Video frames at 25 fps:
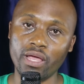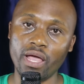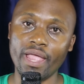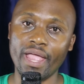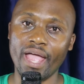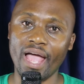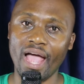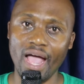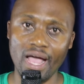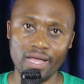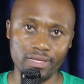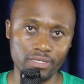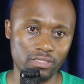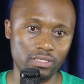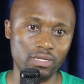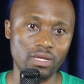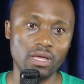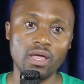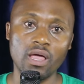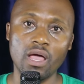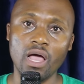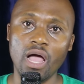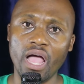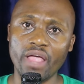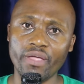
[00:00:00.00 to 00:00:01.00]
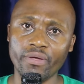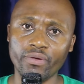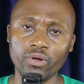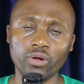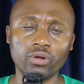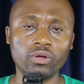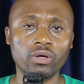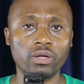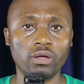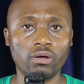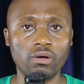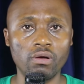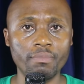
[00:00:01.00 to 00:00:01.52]
I asked, are you not
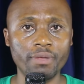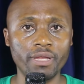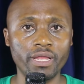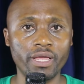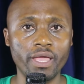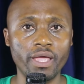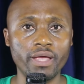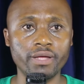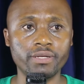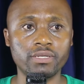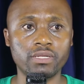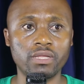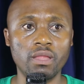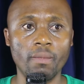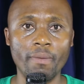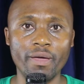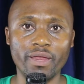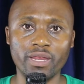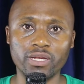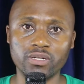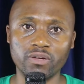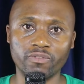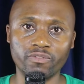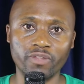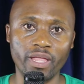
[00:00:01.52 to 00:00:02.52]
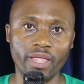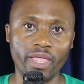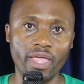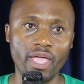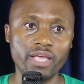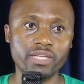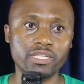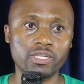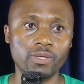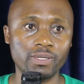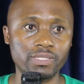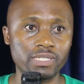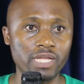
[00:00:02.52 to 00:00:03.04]
going to communicate the merit of the
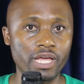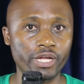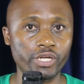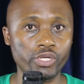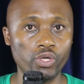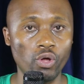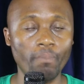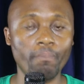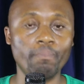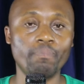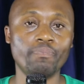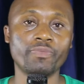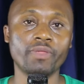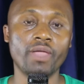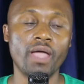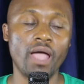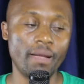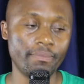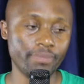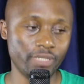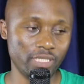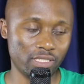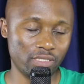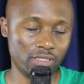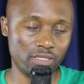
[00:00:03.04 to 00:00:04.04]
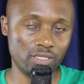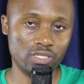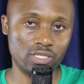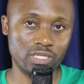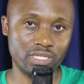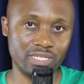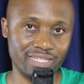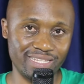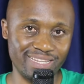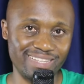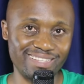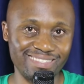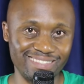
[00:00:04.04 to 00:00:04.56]
case? He was like, nope, I'm just
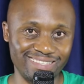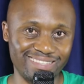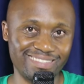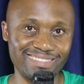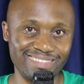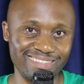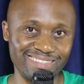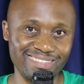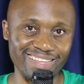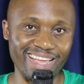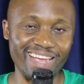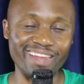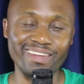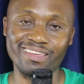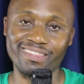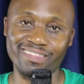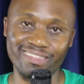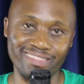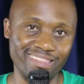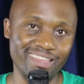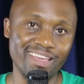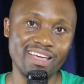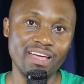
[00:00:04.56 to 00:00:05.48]
discussing